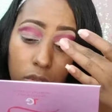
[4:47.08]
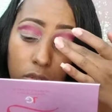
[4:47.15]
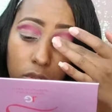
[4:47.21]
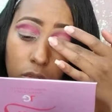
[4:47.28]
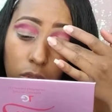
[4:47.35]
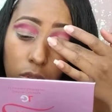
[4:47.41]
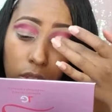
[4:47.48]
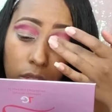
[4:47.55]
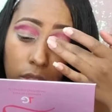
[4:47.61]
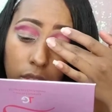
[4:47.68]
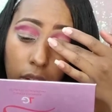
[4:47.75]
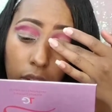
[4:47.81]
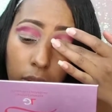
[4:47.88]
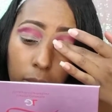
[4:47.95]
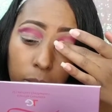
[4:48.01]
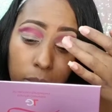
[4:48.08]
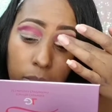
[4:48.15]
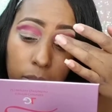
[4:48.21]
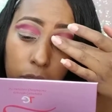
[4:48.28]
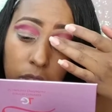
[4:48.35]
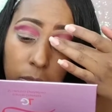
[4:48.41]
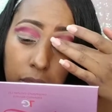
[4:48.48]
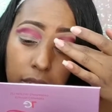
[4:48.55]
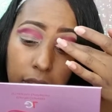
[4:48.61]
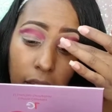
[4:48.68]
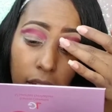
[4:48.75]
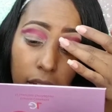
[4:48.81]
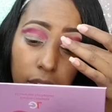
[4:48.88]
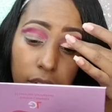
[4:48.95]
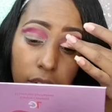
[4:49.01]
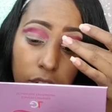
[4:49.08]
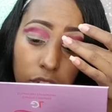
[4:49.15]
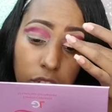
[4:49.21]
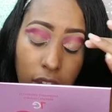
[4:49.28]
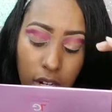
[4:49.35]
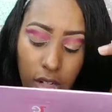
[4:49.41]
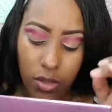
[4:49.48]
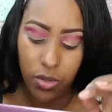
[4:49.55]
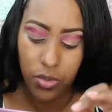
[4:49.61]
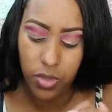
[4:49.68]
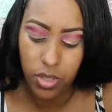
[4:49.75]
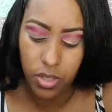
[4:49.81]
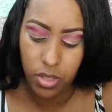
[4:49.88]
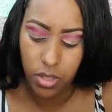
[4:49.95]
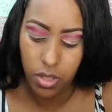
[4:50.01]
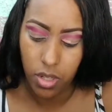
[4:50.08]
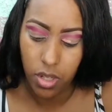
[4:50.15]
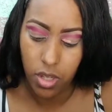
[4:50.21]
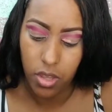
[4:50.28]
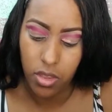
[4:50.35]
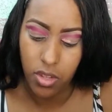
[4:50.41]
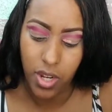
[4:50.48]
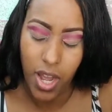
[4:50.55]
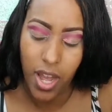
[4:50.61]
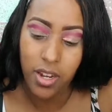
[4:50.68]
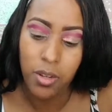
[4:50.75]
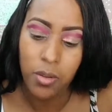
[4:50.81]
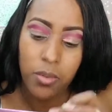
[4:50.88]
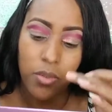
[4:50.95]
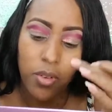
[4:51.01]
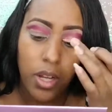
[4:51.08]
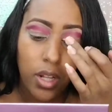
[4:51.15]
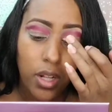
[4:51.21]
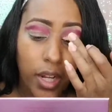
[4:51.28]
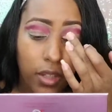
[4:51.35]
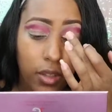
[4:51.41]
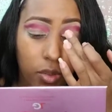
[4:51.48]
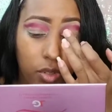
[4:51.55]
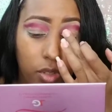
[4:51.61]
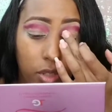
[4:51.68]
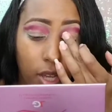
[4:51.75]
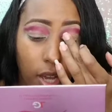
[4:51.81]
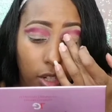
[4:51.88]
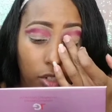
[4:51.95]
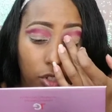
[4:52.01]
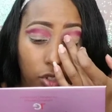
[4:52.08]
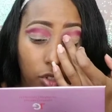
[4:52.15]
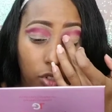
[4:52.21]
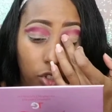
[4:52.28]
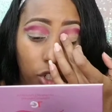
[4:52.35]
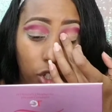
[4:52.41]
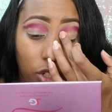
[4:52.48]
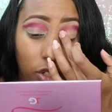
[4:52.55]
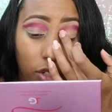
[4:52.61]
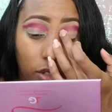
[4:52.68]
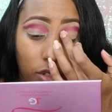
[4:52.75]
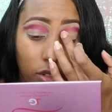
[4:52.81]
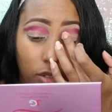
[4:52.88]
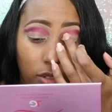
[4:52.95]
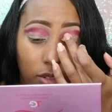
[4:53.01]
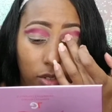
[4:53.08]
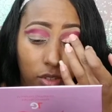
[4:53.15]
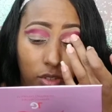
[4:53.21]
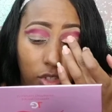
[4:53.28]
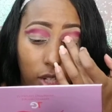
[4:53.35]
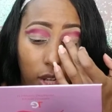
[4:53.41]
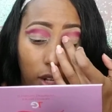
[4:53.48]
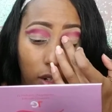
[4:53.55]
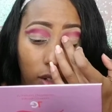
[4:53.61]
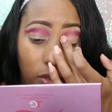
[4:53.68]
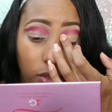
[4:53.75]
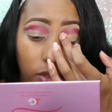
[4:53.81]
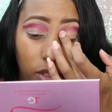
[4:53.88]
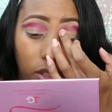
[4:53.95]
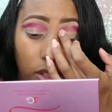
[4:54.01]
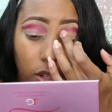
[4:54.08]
So these metallic shadows, they're kind of like those textured shadows.